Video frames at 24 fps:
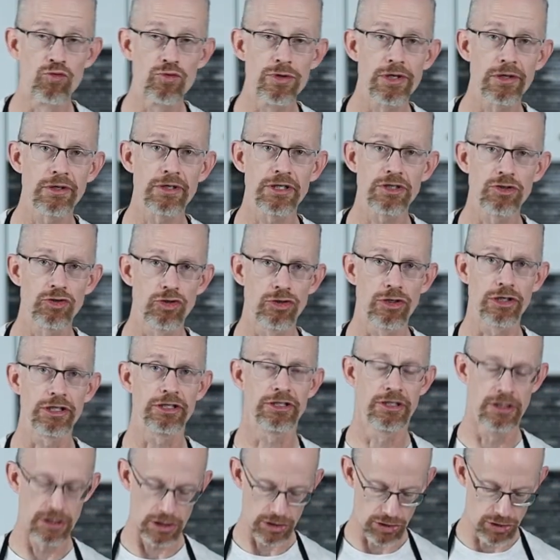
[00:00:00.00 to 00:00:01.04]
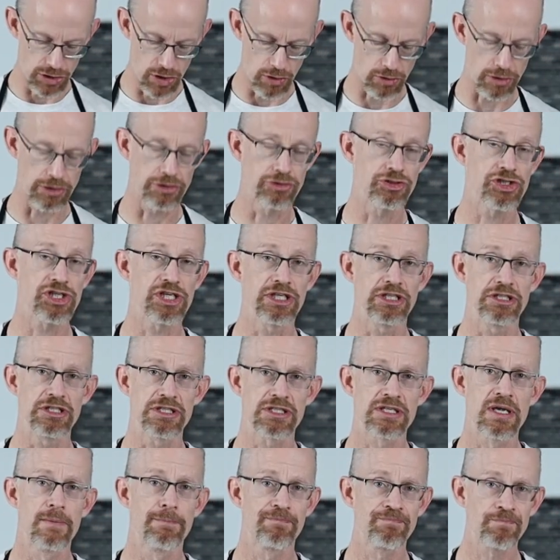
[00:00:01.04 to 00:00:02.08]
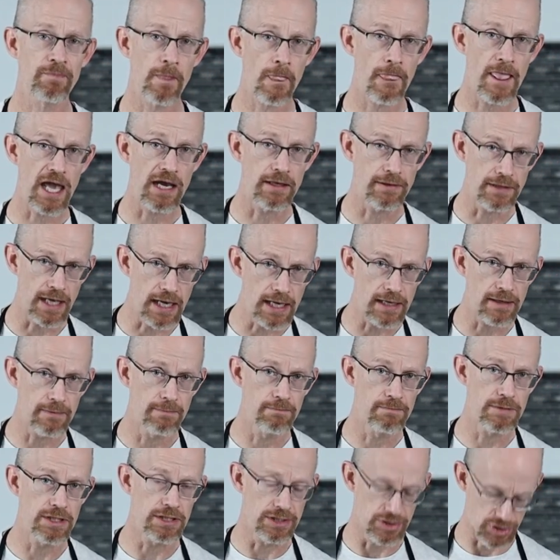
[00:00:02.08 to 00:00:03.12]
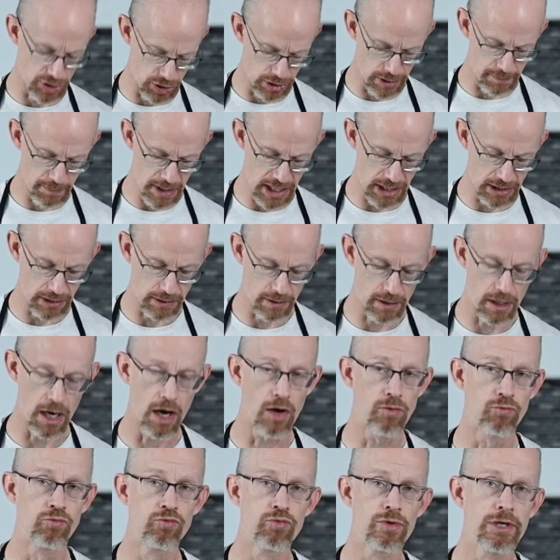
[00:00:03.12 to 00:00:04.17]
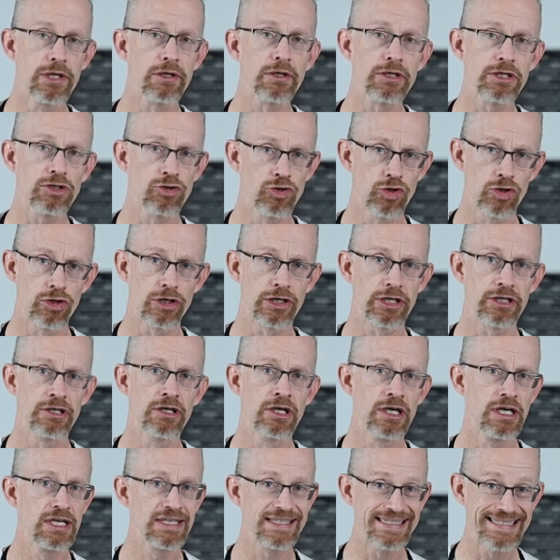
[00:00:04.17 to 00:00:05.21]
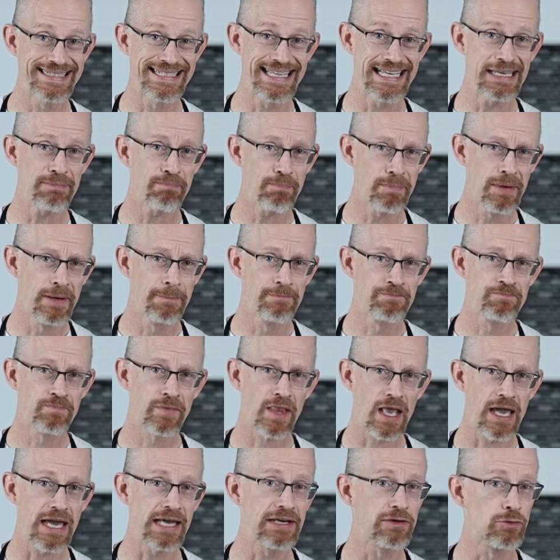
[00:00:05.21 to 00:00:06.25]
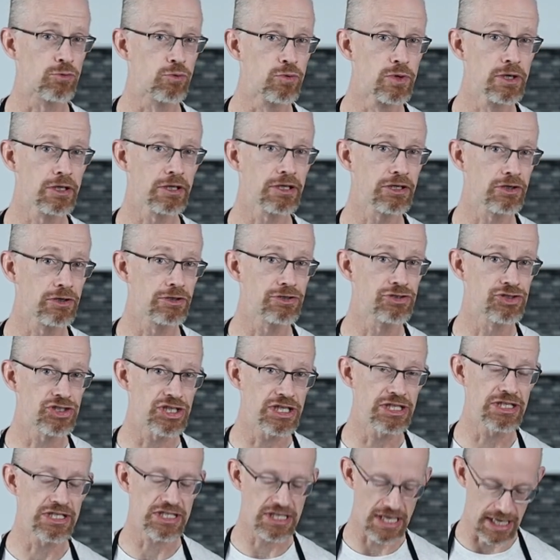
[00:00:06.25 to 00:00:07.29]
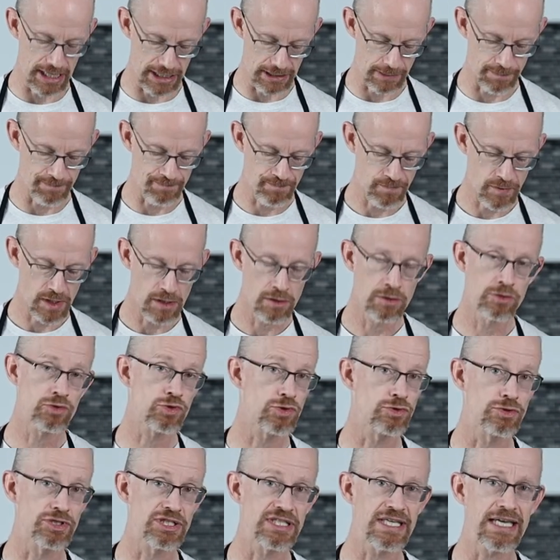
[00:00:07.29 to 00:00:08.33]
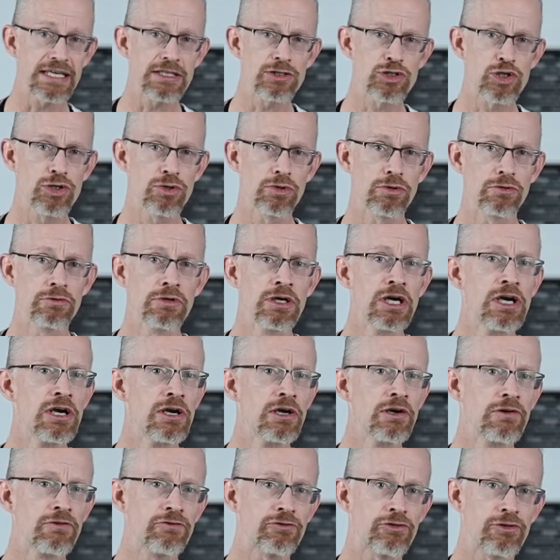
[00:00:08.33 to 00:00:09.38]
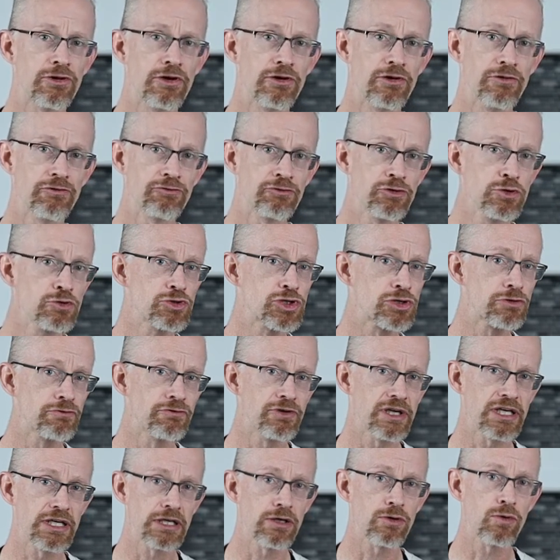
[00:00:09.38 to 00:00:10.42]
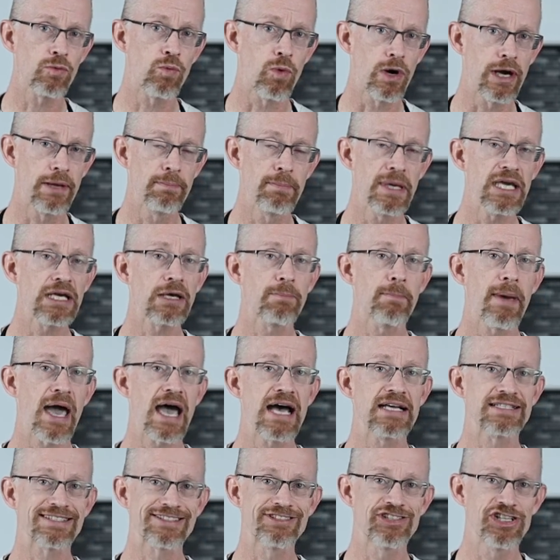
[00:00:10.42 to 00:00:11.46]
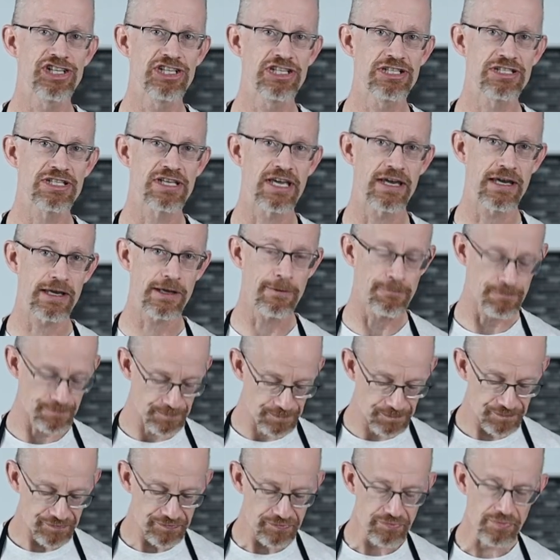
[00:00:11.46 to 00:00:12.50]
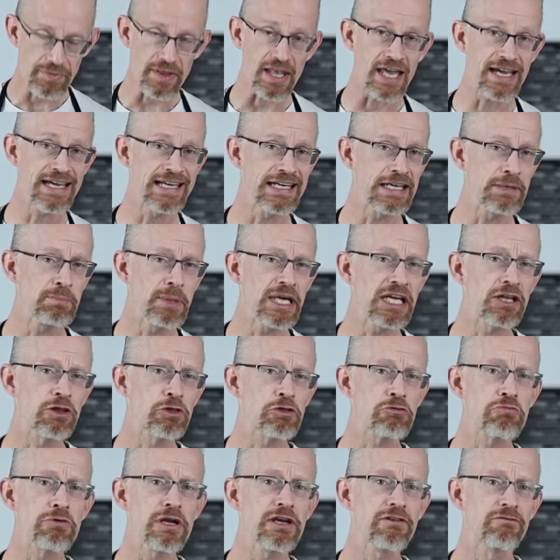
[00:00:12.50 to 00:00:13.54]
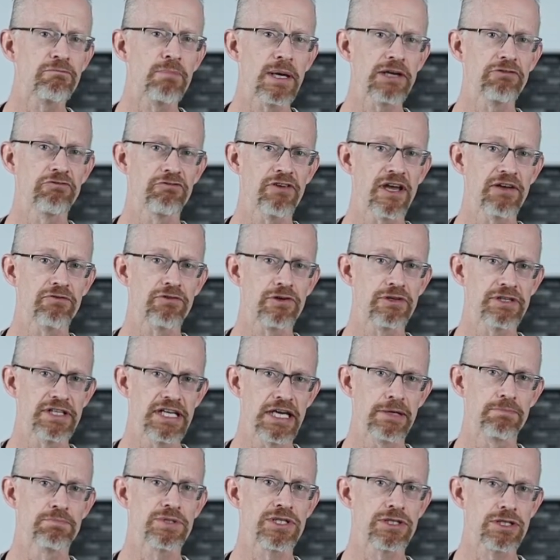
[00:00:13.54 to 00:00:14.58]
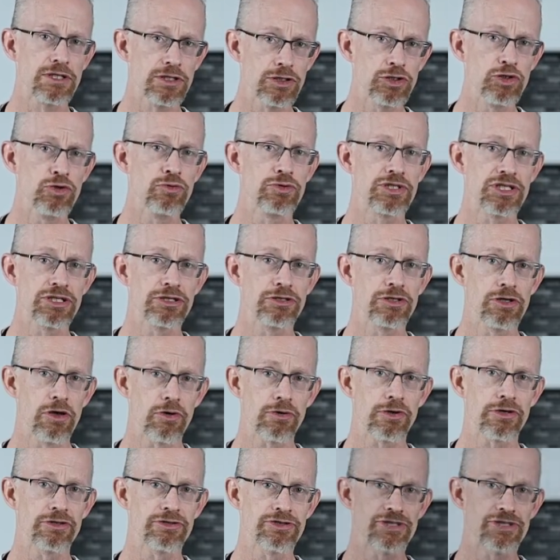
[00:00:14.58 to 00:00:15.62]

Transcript: really good yogurt cheese. And that is going to make a really good dip and a really good cheesecake. So stay tuned for a future video where I make a Basque cheesecake and I make 3 of my favorite dips using yogurt